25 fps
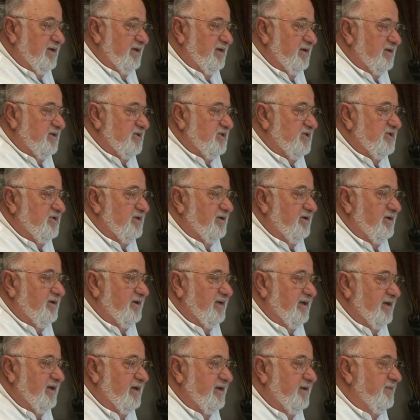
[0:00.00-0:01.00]
Now let's start
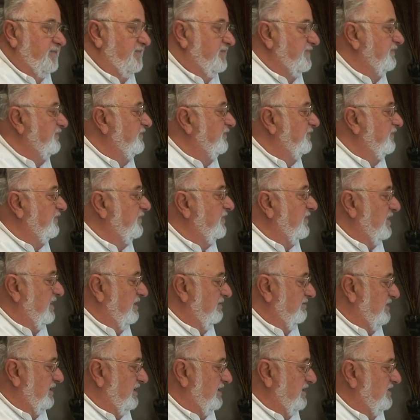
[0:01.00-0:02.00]
out
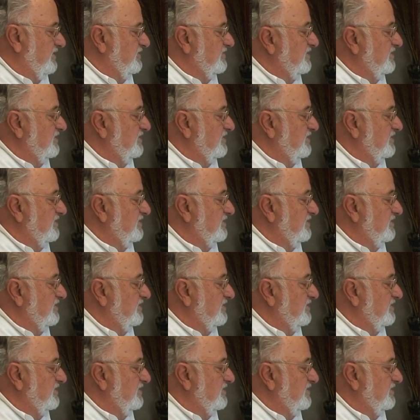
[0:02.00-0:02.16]
by